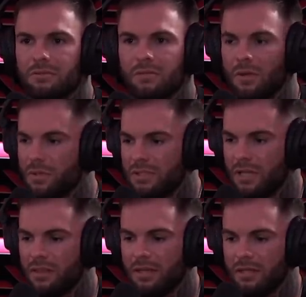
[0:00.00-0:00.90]
it wasn't
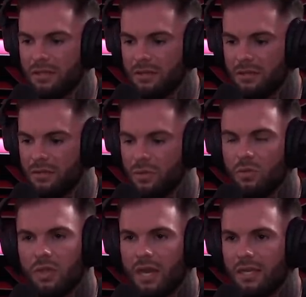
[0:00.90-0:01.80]
nothing
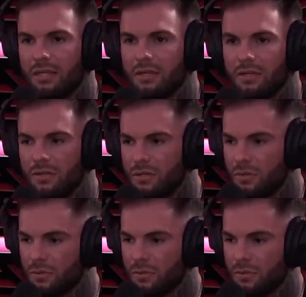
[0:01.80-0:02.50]
do that I needed to do.